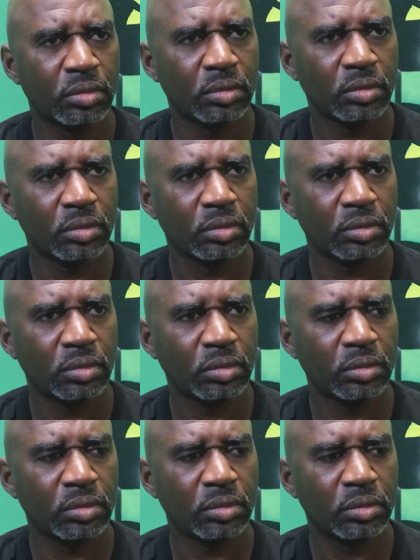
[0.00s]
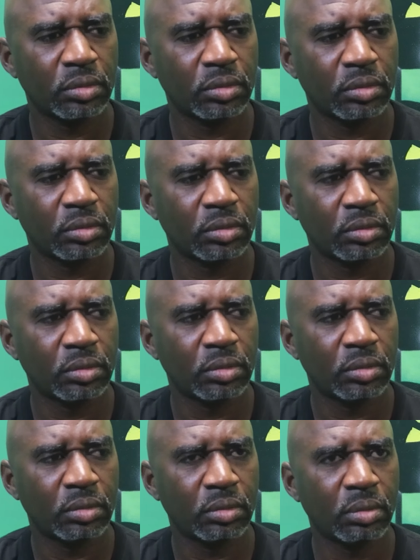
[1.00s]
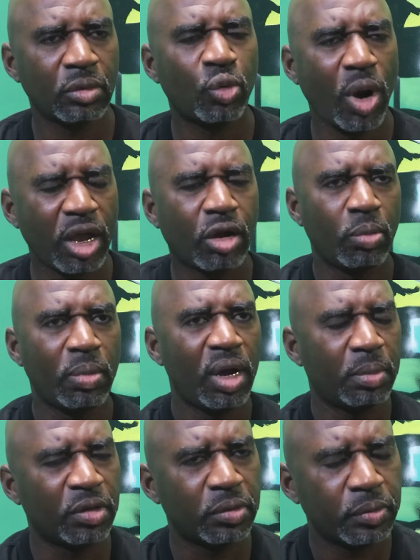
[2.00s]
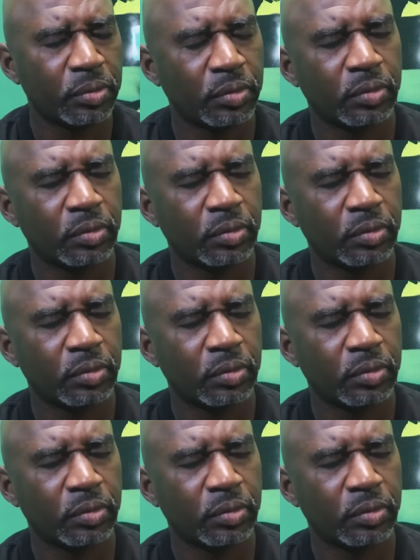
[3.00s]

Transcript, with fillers: Charleston White? Barack Obama.